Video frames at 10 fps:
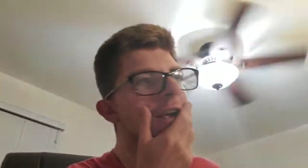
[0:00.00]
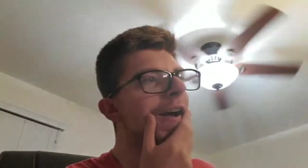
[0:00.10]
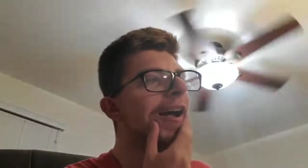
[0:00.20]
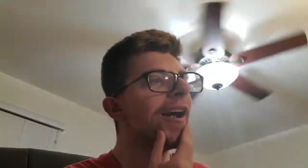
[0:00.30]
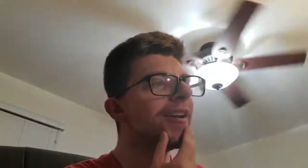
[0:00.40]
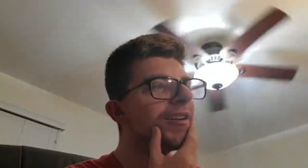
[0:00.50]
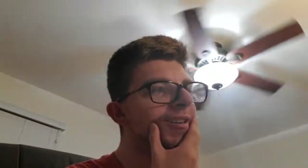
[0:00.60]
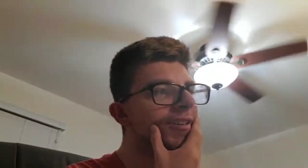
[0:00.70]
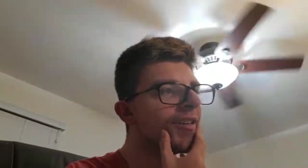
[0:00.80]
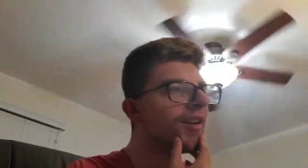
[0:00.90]
uh,
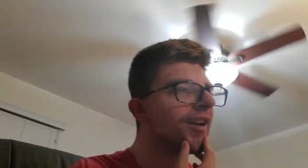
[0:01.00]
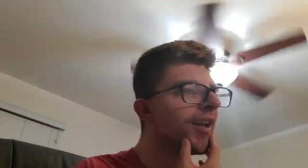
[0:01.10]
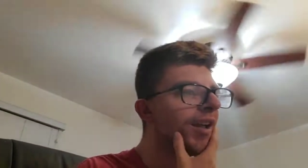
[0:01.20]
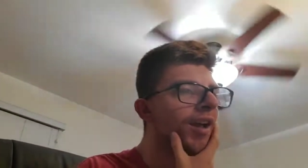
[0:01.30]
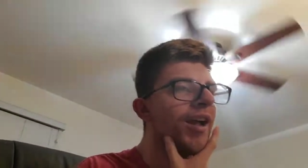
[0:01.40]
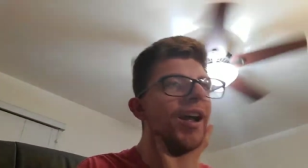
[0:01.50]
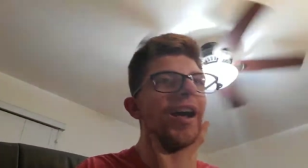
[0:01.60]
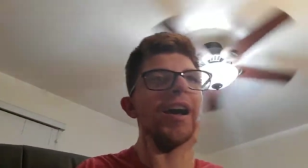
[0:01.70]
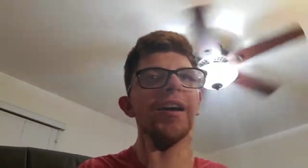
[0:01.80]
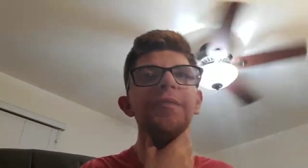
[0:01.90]

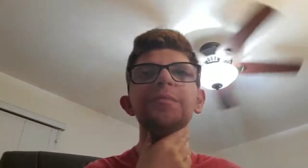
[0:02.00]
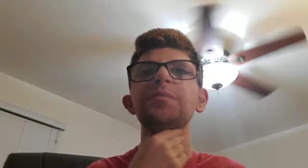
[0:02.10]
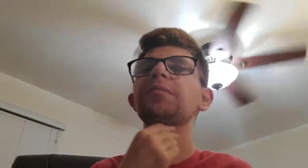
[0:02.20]
uh,